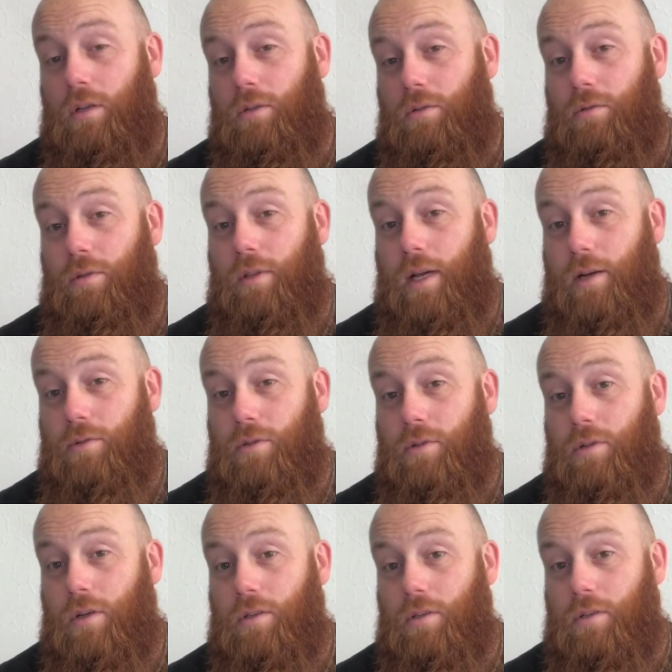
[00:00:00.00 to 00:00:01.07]
to 1000
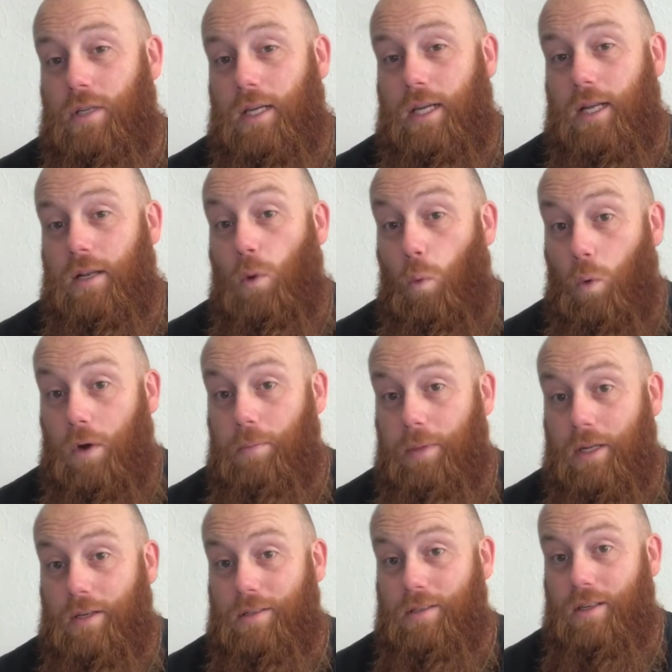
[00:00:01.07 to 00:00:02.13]
Suns, they get 1
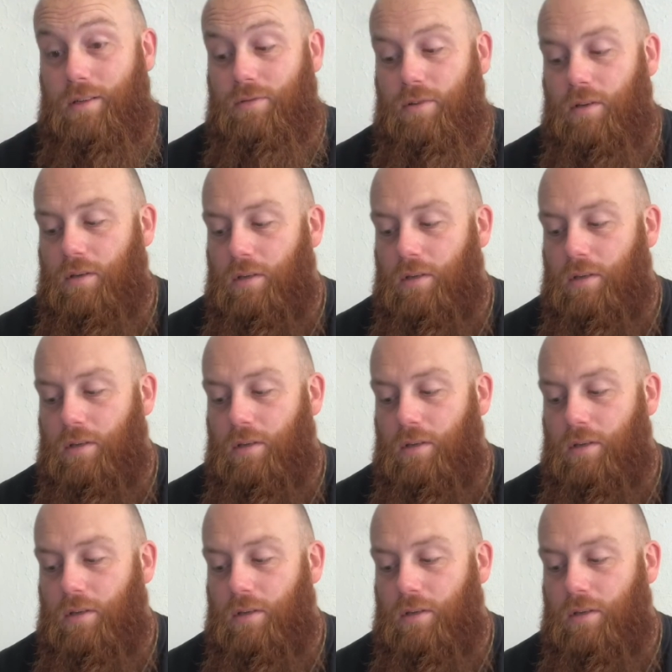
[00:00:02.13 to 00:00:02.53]
better save.